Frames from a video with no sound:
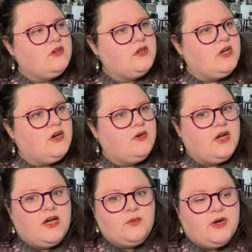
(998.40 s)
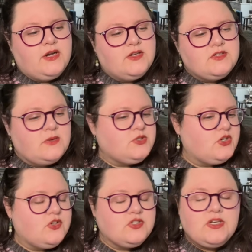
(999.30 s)
oh God, what else? I'm
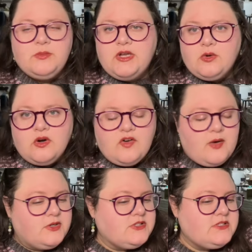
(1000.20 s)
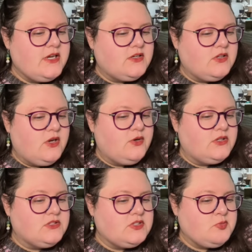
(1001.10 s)
sure there's going to be a Nora Roberts standalone in
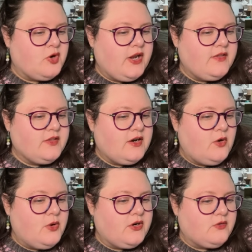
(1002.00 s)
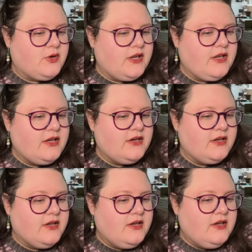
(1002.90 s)
the spring that I'll want to
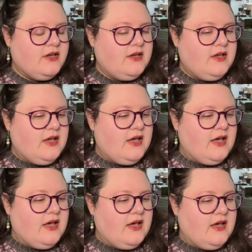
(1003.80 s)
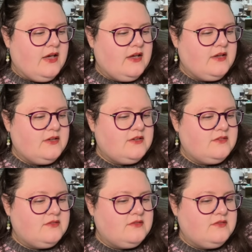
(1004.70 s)
read. Uh,
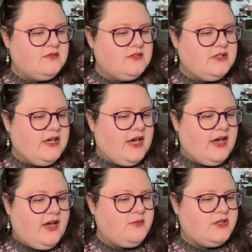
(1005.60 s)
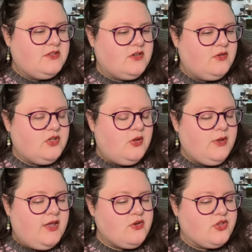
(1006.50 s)
yeah, I mean, there'll, there'll
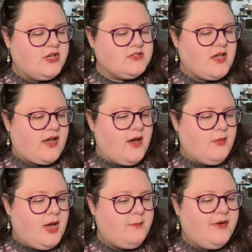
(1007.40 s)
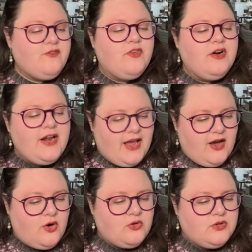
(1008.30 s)
be other things that come up, but for
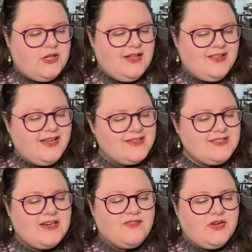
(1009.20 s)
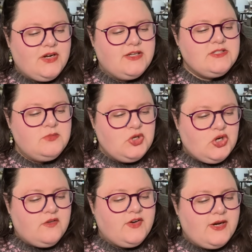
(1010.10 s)
now, like I said, a very
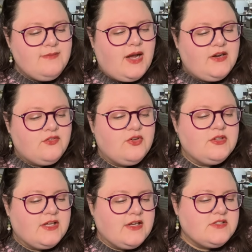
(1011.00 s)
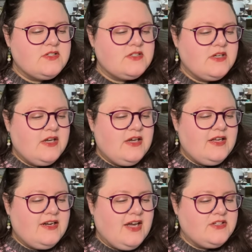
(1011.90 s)
demure, very mindful list,
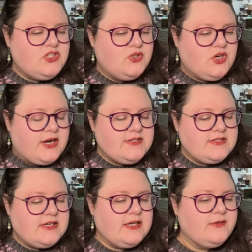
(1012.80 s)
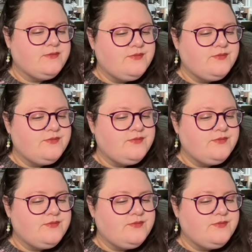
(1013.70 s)
not too crazy,